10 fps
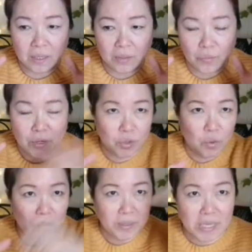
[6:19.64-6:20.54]
when you
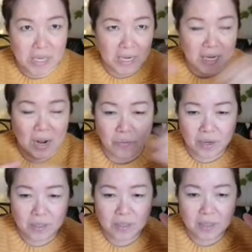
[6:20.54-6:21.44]
open in and out,
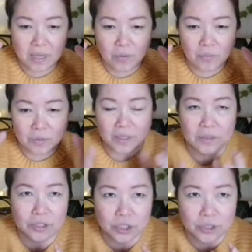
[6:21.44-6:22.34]
right, the cake will
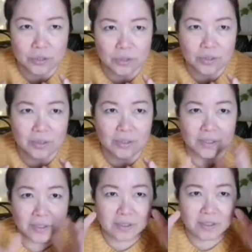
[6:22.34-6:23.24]

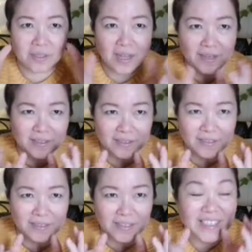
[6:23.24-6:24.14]
like
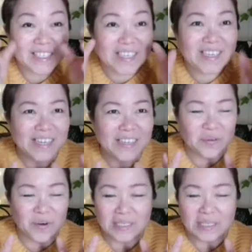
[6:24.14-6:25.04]
sink in,
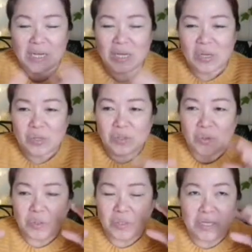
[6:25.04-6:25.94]
right?
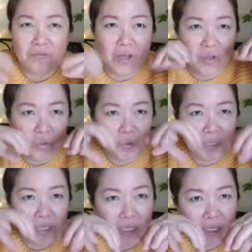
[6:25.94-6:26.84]
So if you are
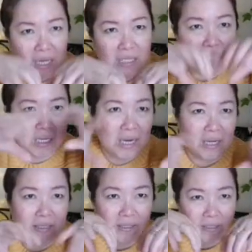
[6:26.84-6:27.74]
using a cake tin
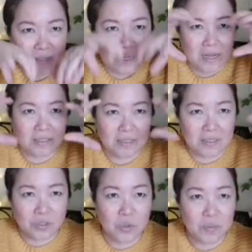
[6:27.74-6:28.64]
like this that has
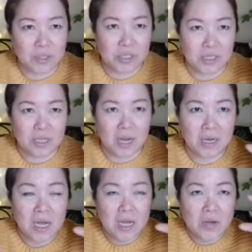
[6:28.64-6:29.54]
so much design,
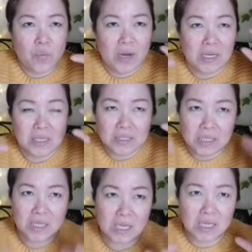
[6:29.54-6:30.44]
when it is
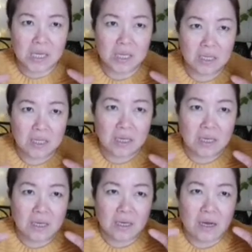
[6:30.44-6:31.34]
sinking in,
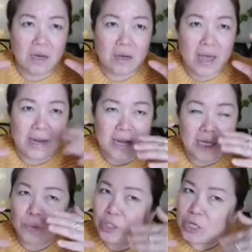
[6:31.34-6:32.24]
and
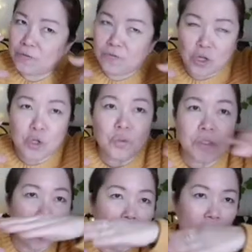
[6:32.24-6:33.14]
especially if you are
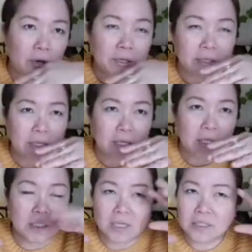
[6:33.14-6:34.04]
using oil,
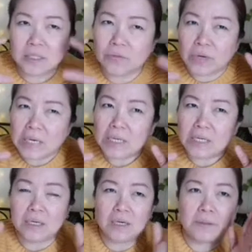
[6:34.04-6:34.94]
it doesn't really